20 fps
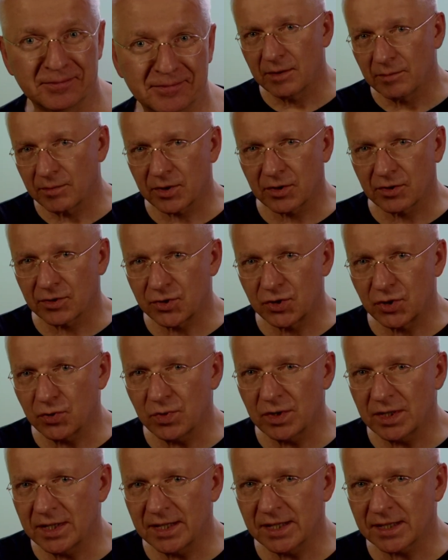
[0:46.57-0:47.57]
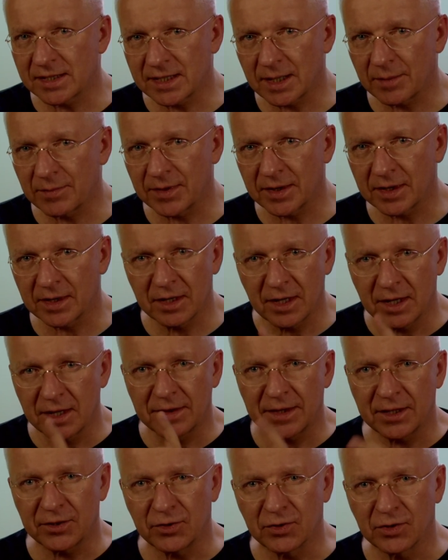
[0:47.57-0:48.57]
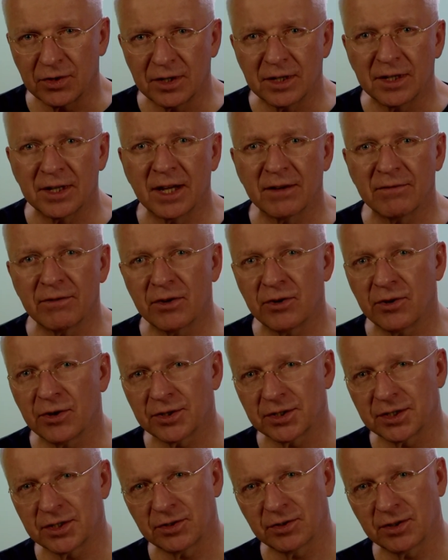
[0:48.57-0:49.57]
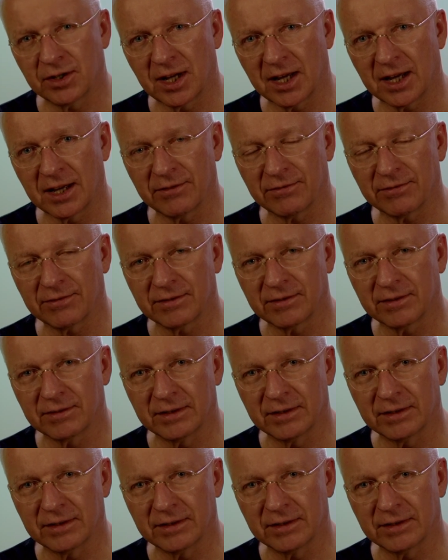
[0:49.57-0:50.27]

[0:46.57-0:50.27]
because you will hear something that you never heard in your life.